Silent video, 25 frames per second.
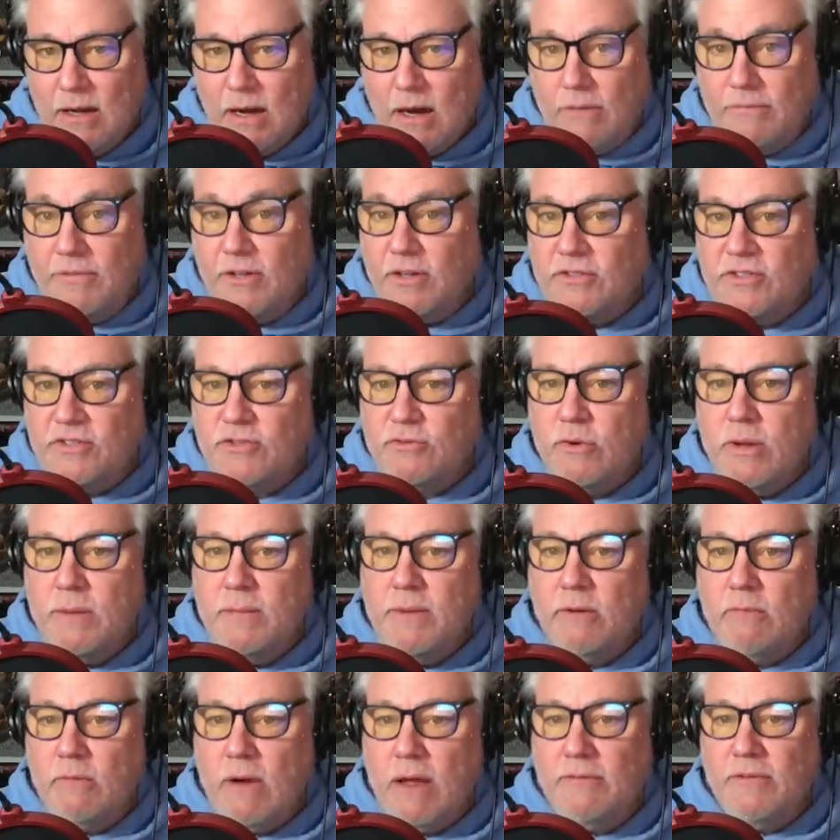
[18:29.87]
of their
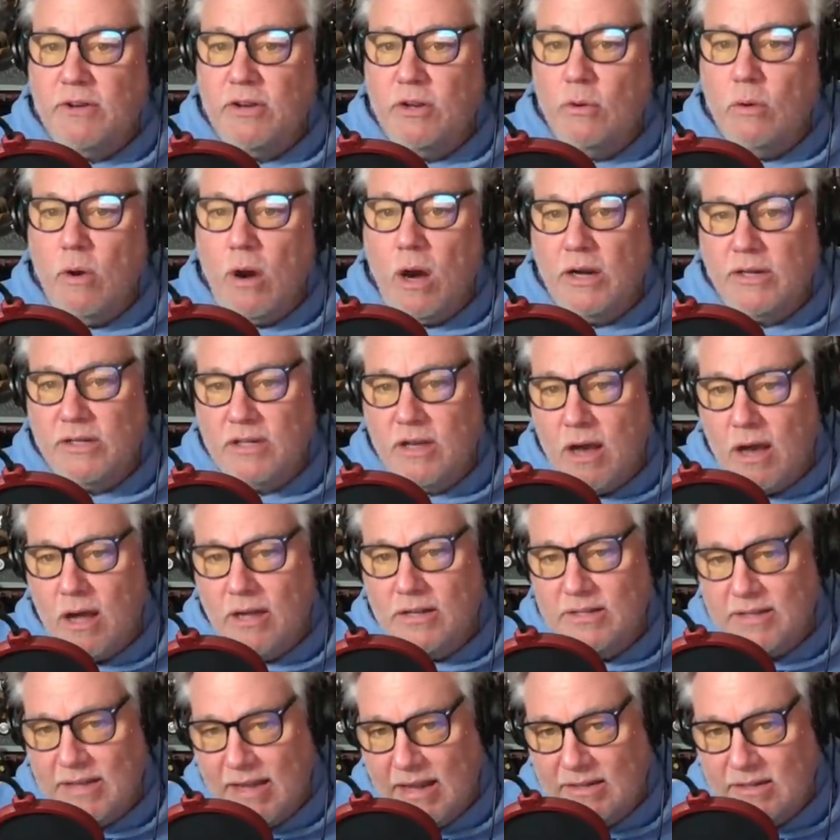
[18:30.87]
streaming revenue on
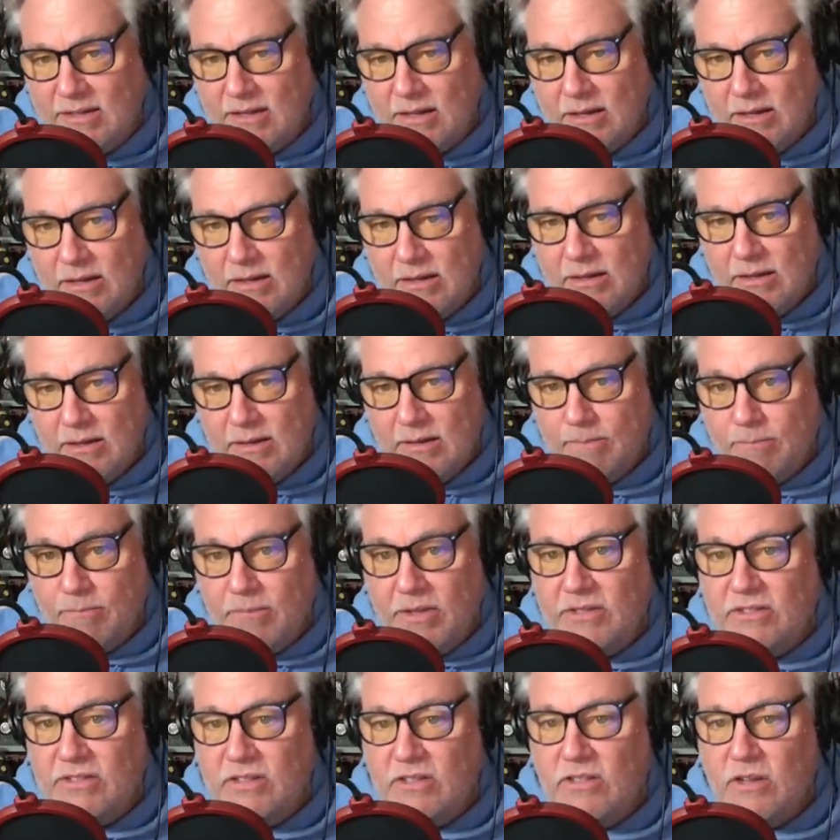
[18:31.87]
content.
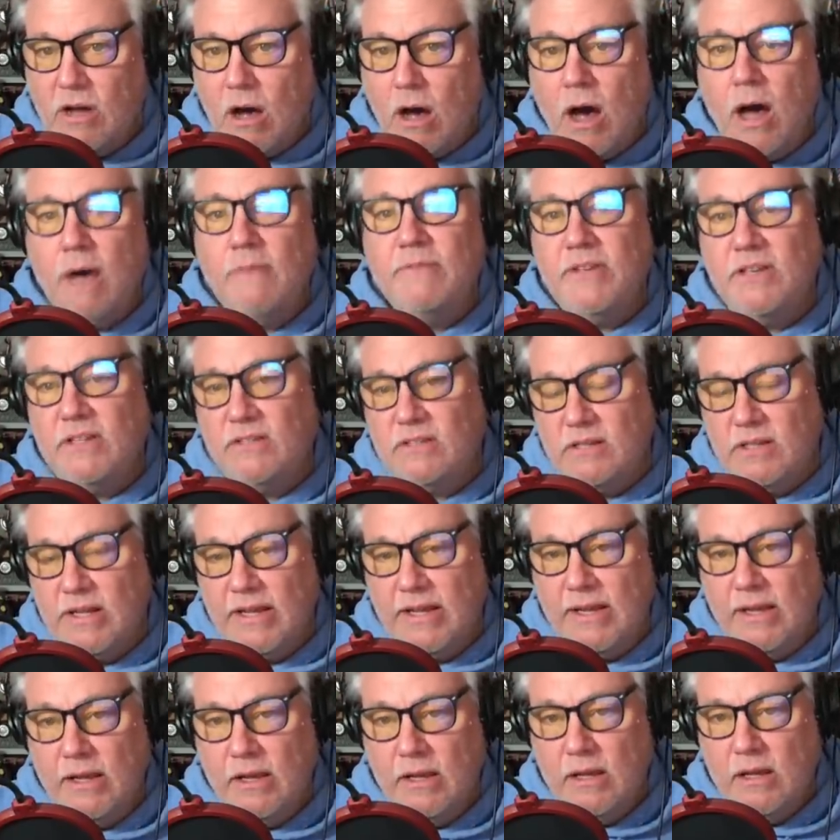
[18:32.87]
This is
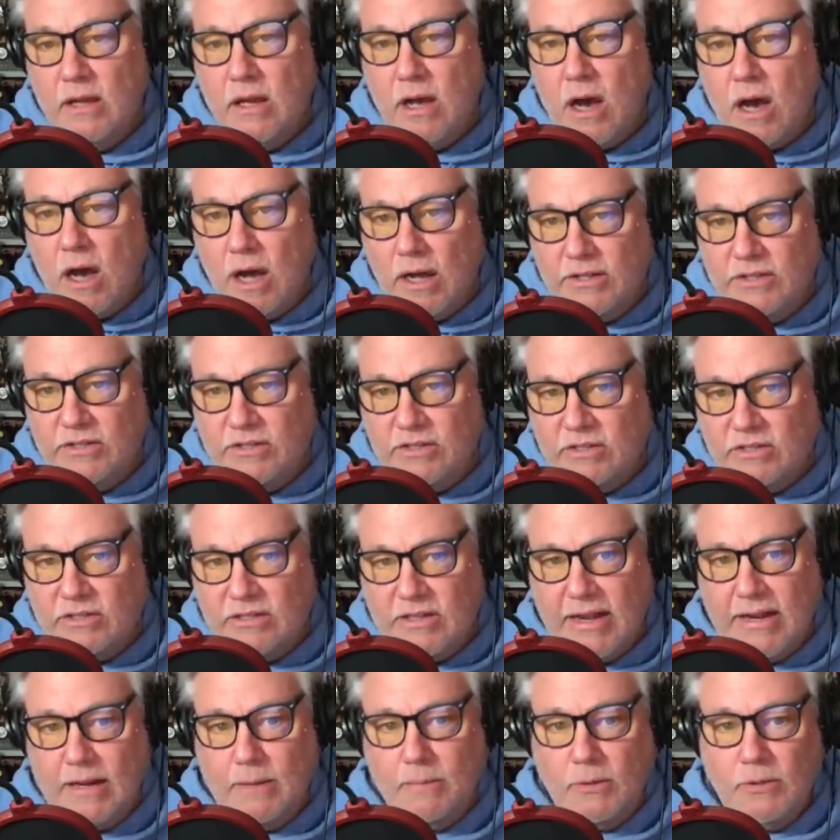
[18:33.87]
obviously
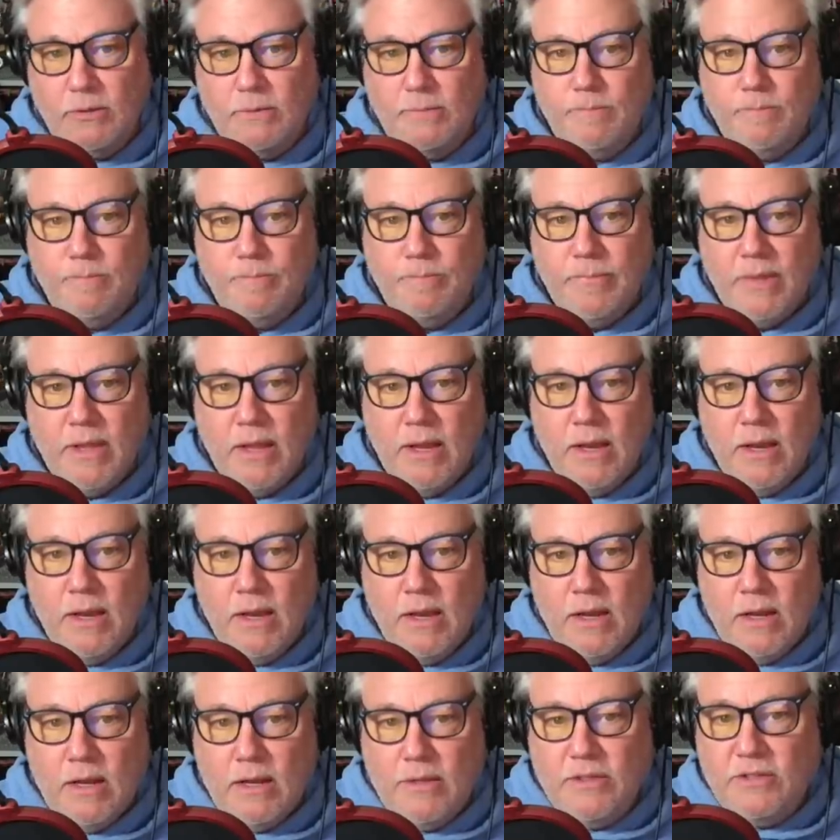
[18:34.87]
unsustainable.
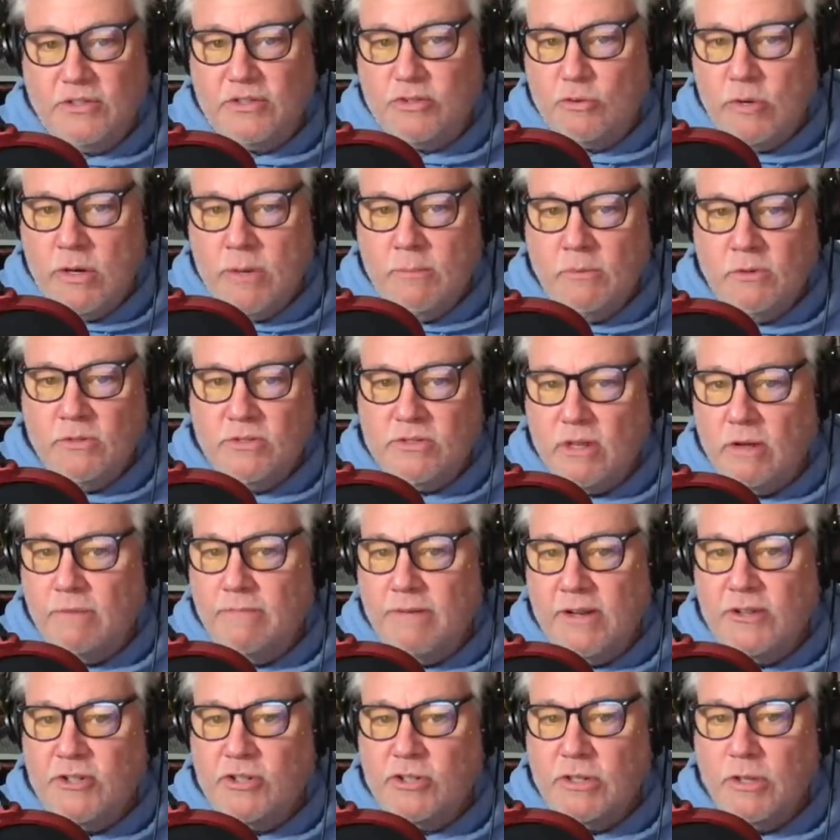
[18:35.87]
The streamers
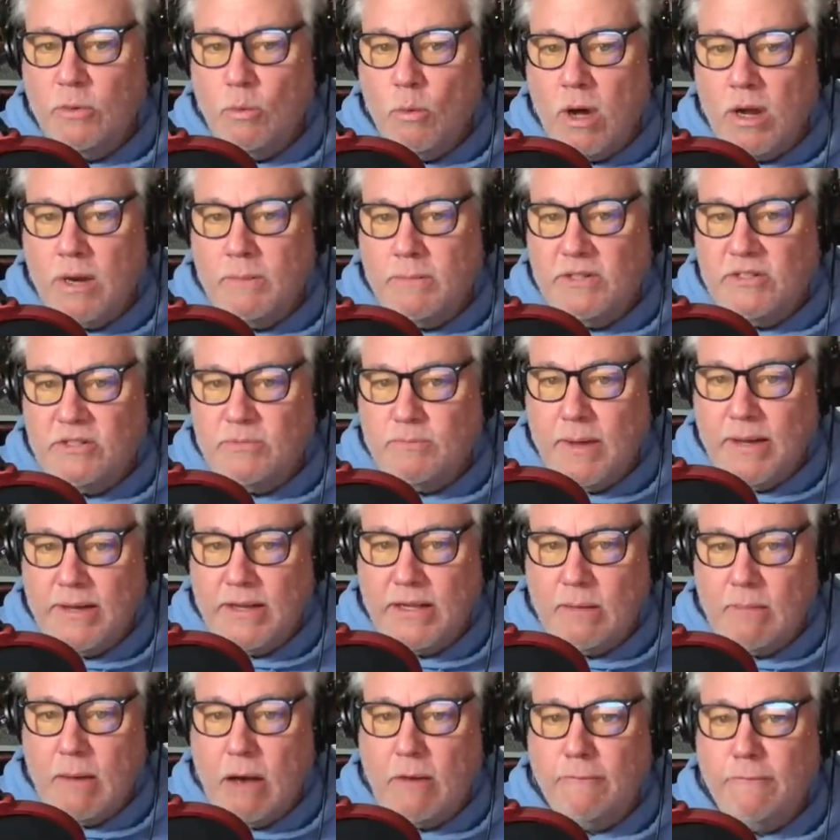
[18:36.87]
eventually want to be
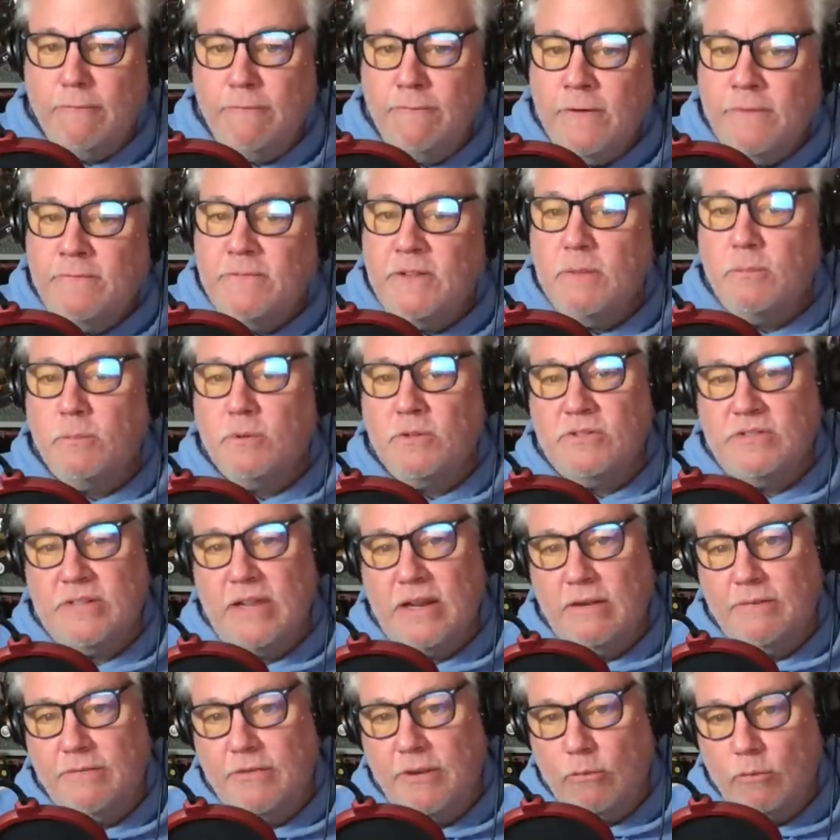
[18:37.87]
spending about
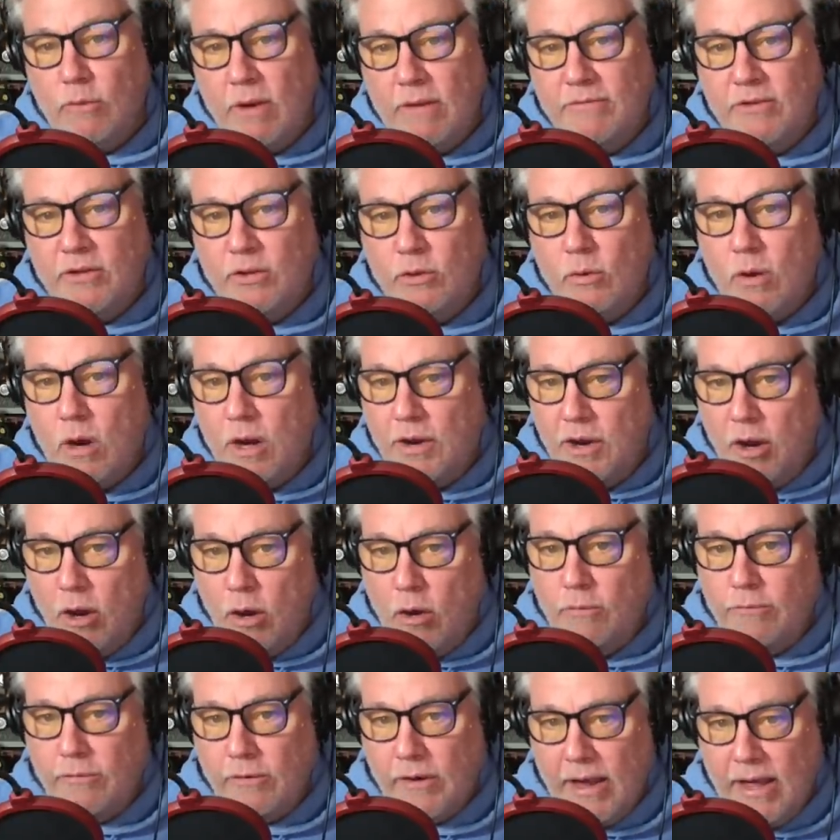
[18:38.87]
50% of their revenue on
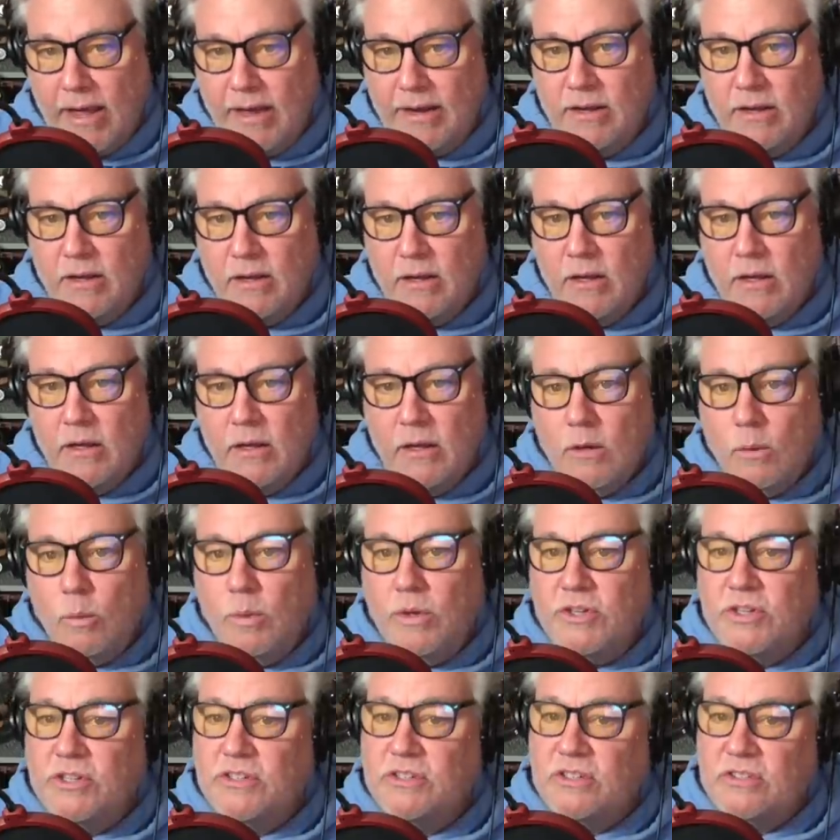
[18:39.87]
overhead,
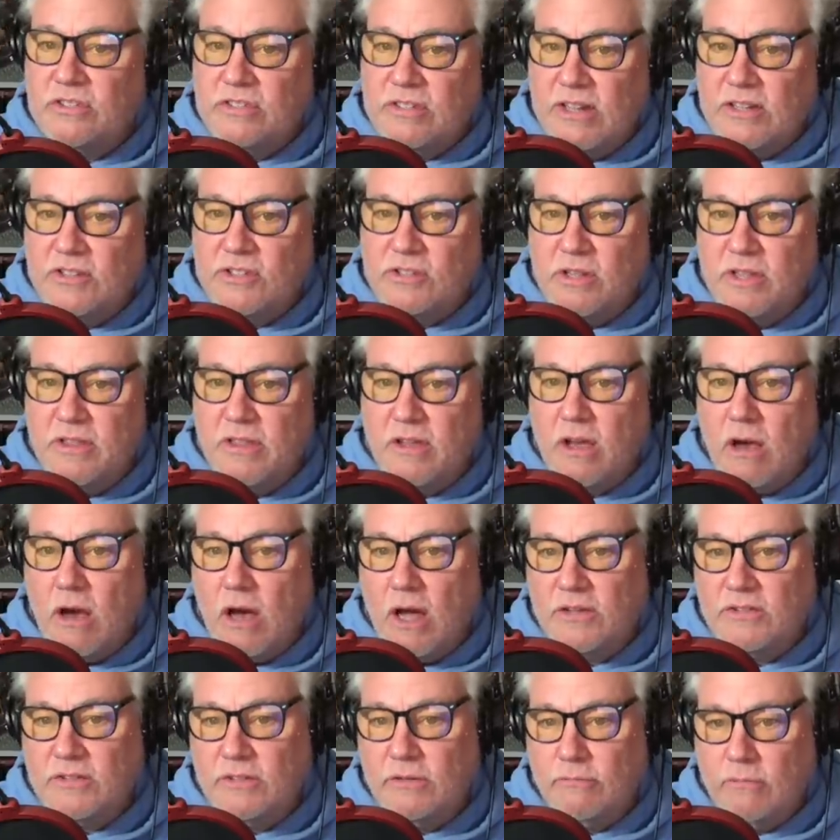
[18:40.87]
which is essentially the
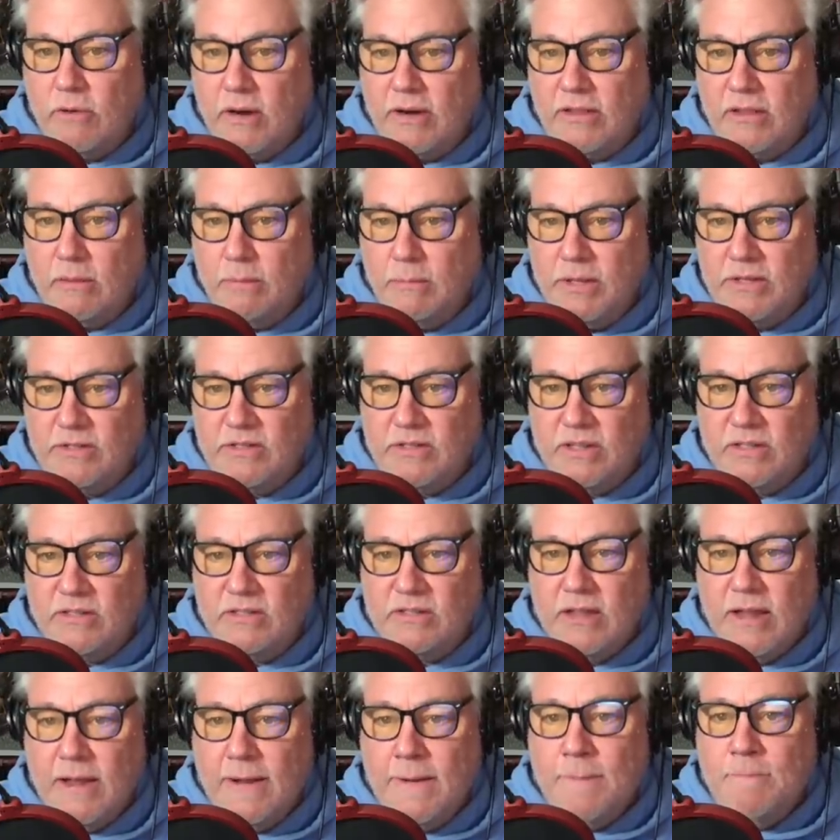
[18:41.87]
cost of running the business,